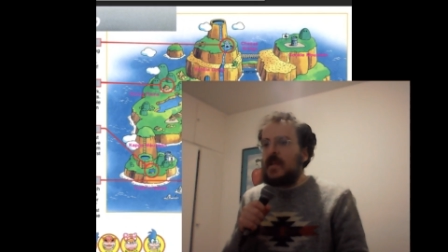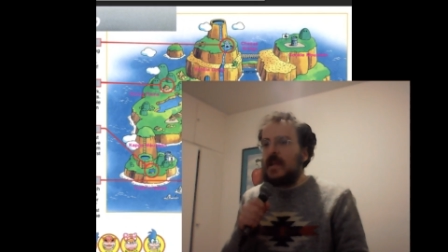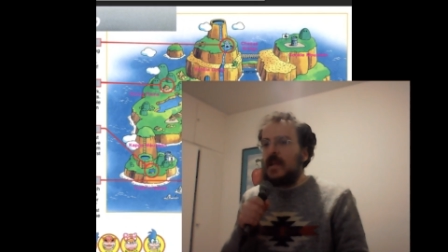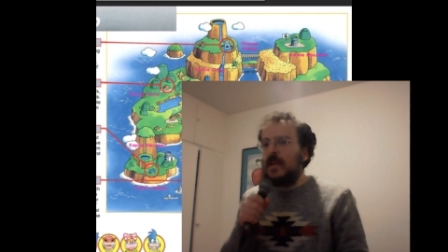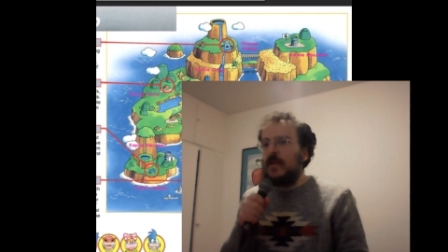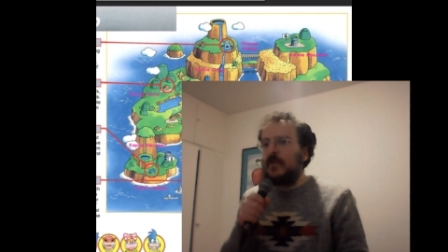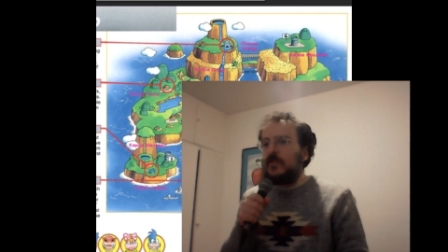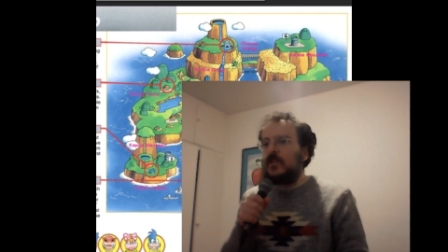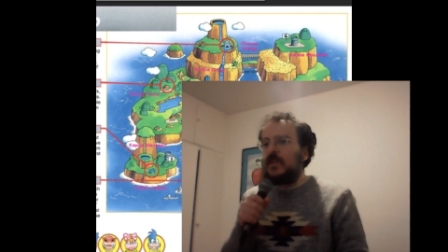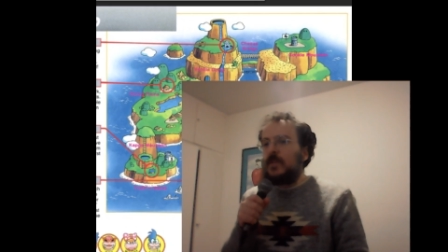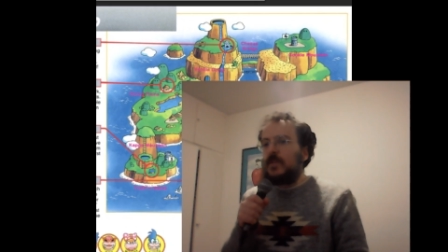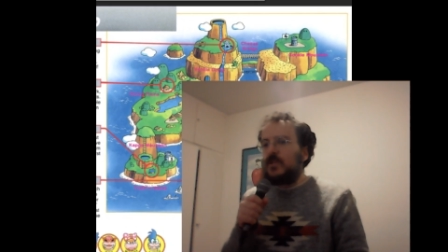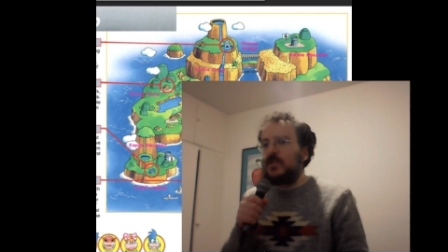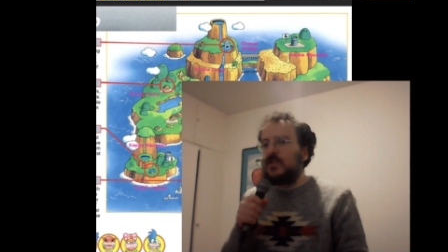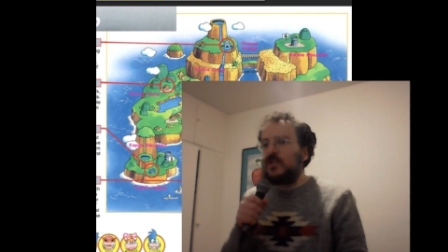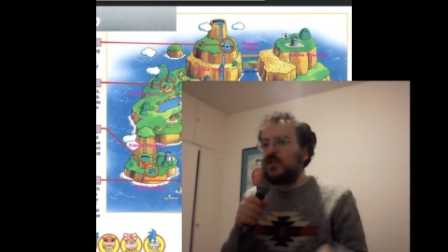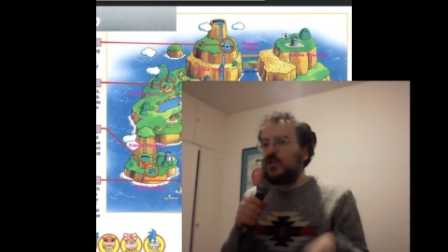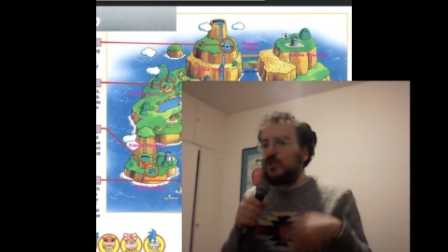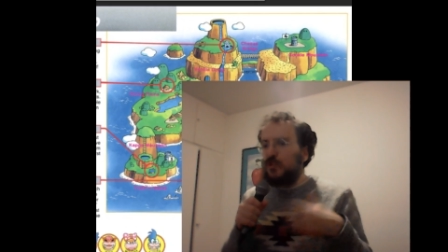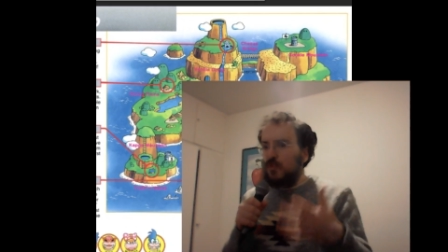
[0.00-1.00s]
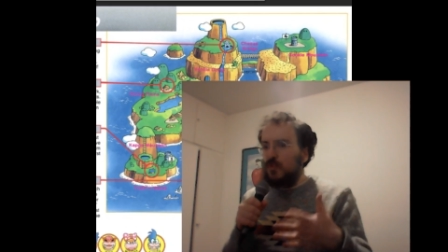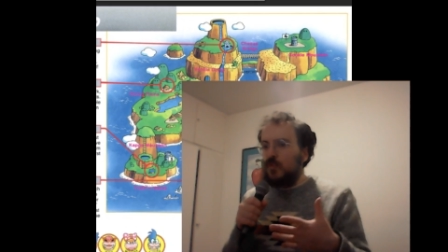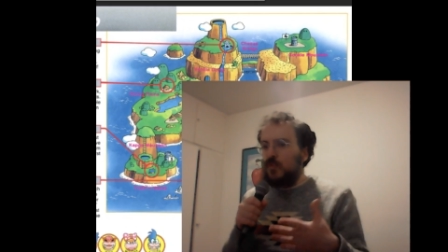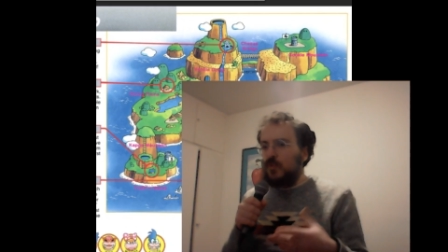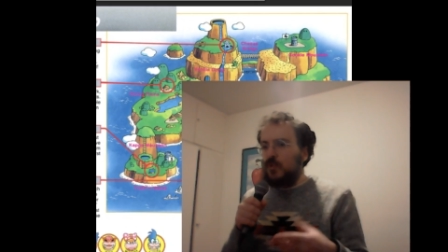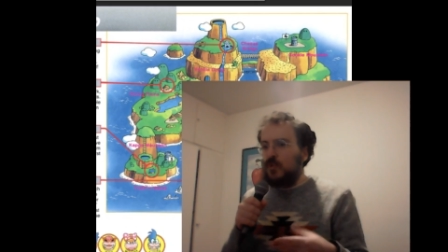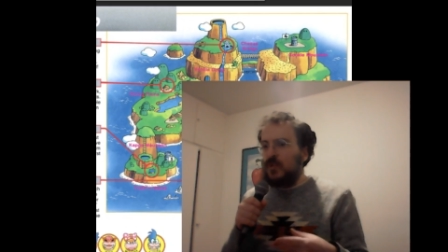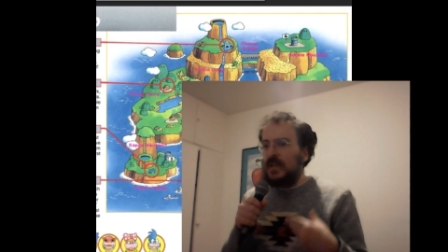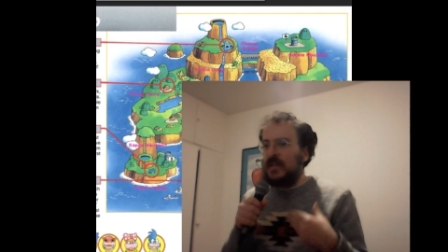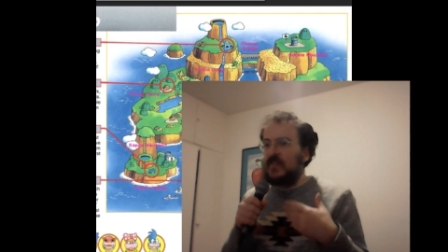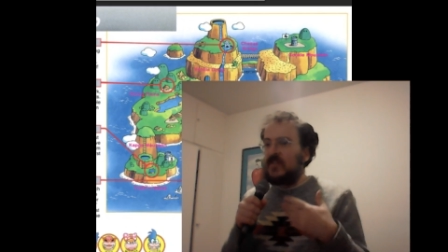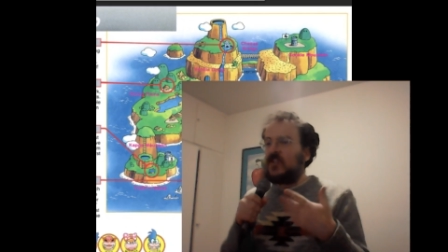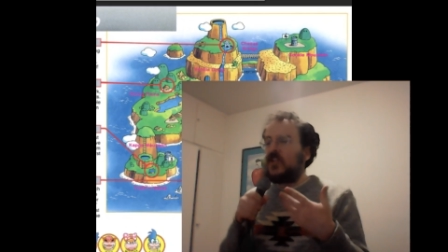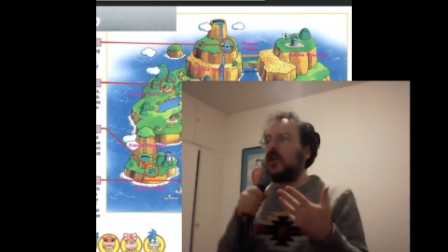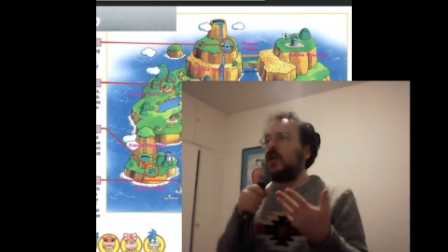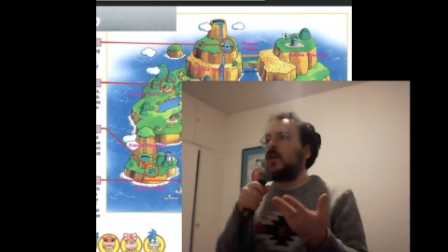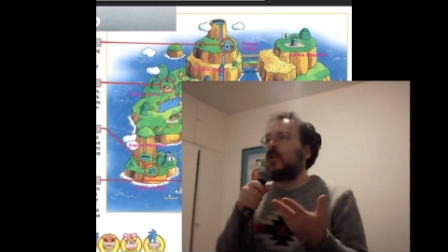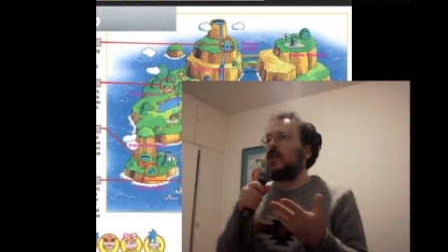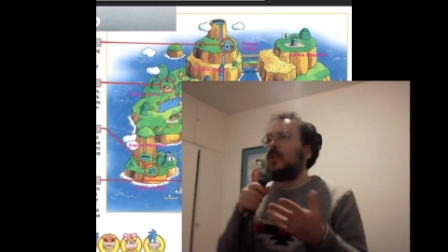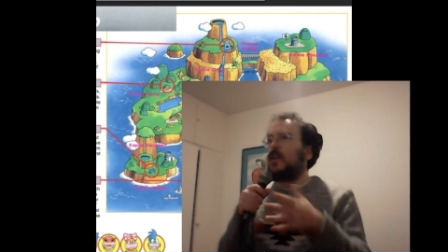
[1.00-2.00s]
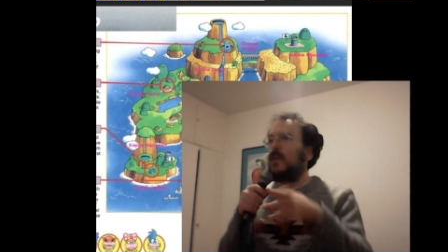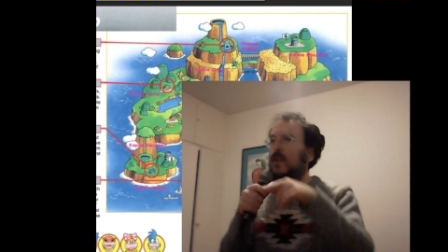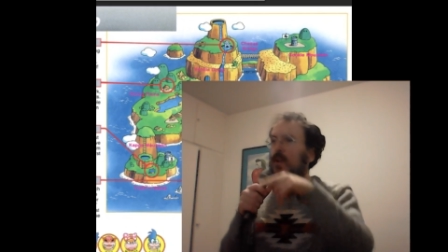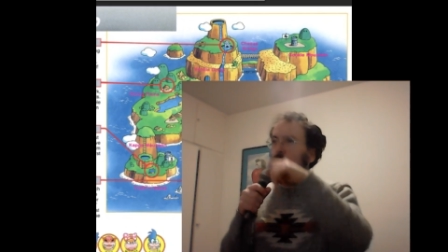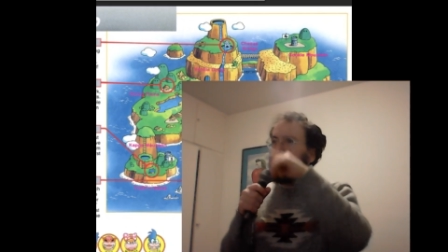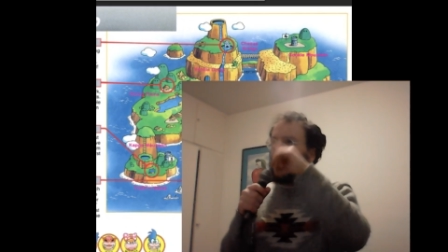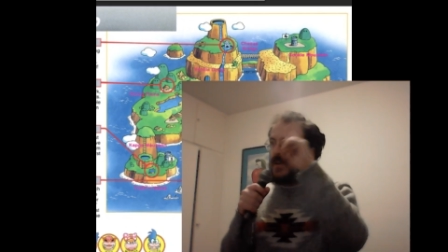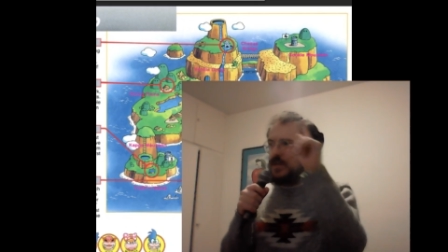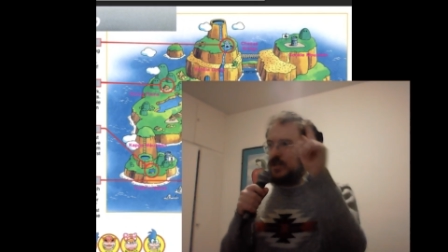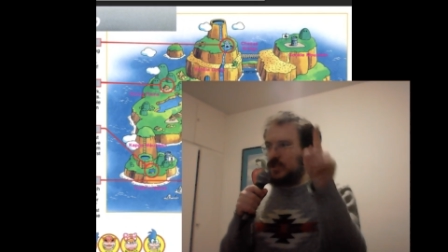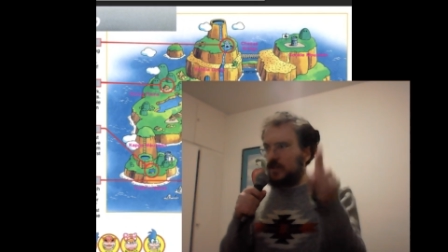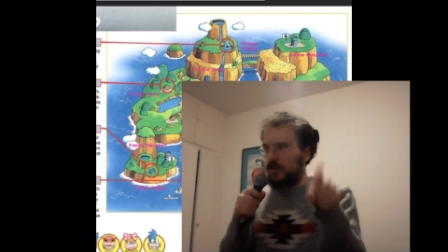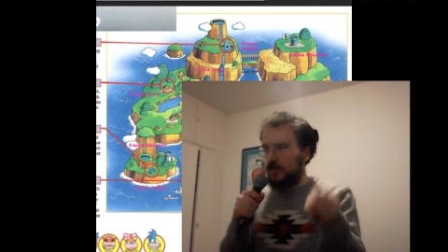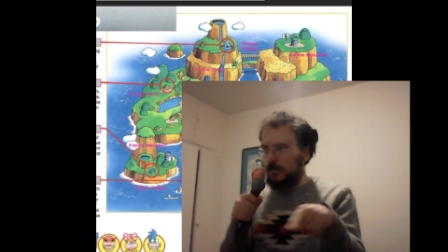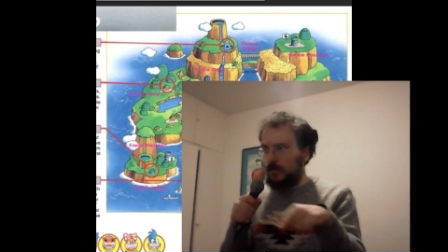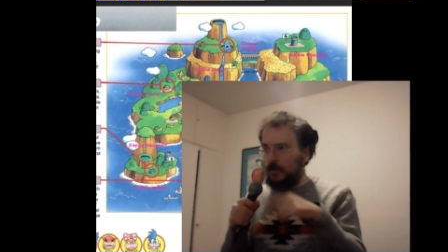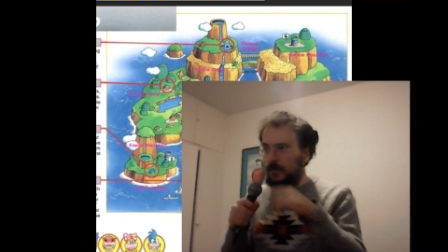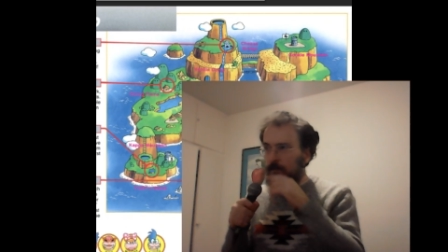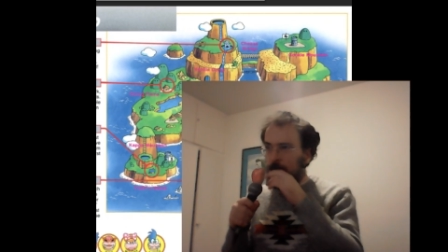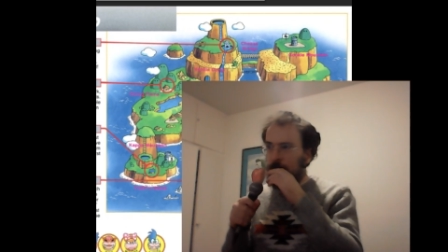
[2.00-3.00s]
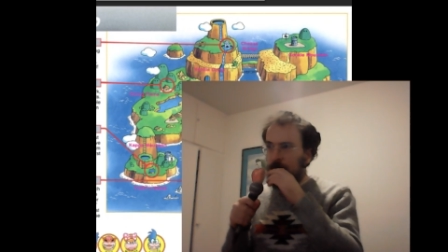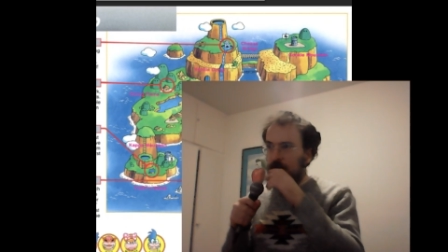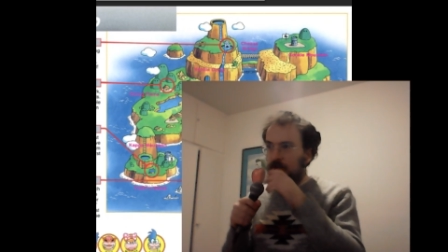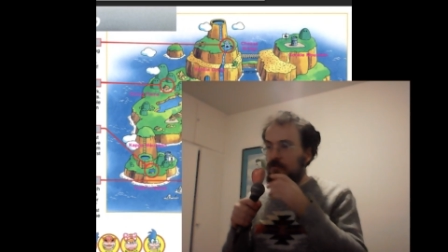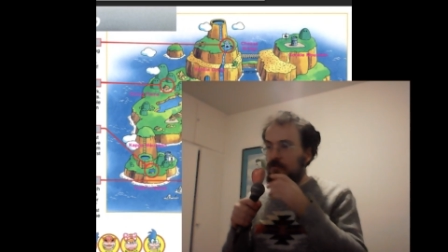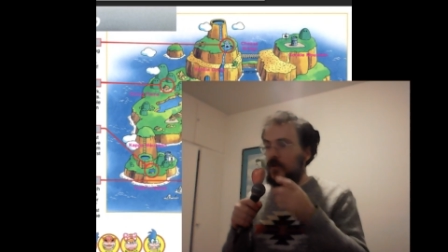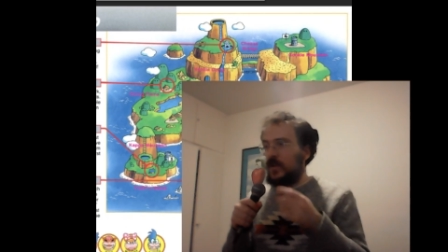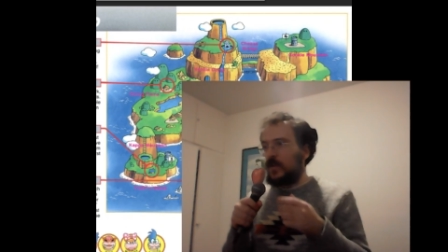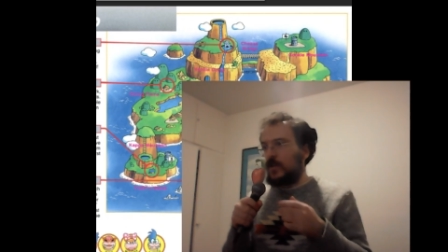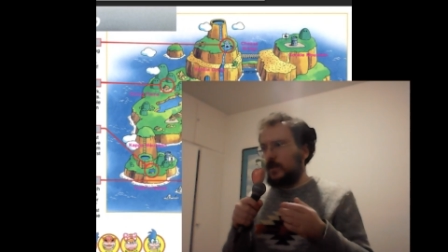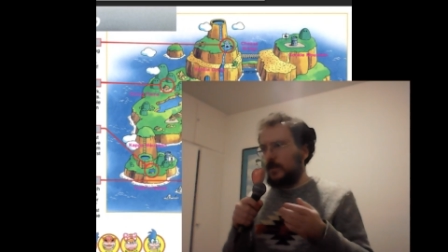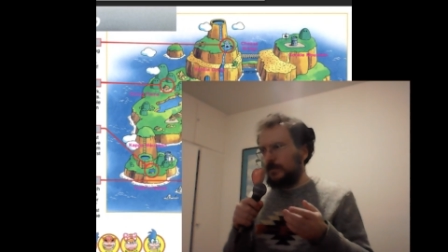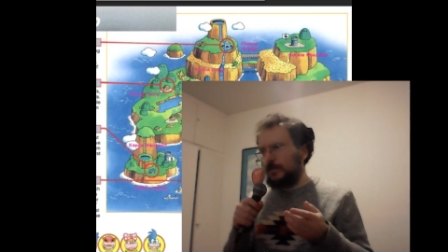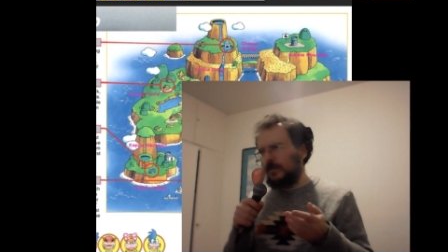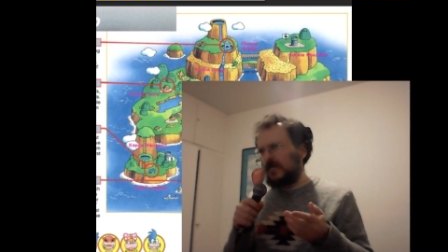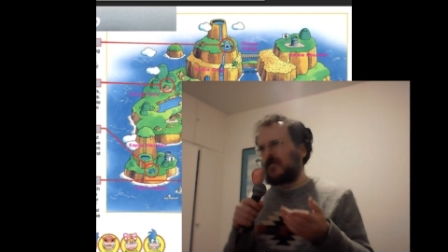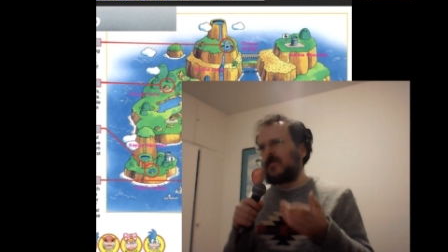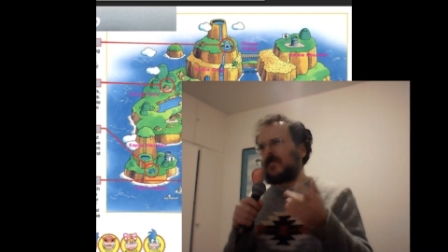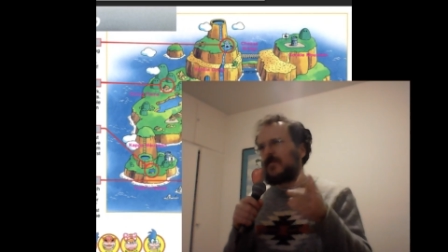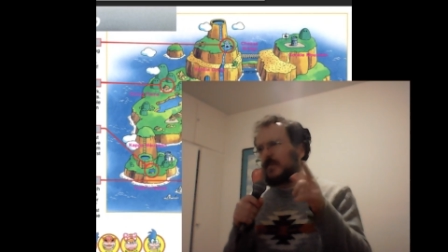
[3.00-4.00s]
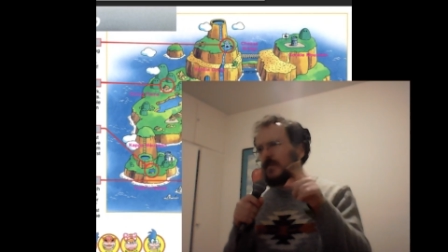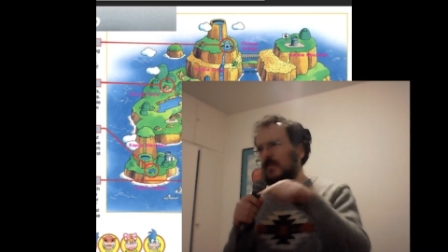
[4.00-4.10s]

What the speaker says: Nintendo seemed to choose a circularish structure,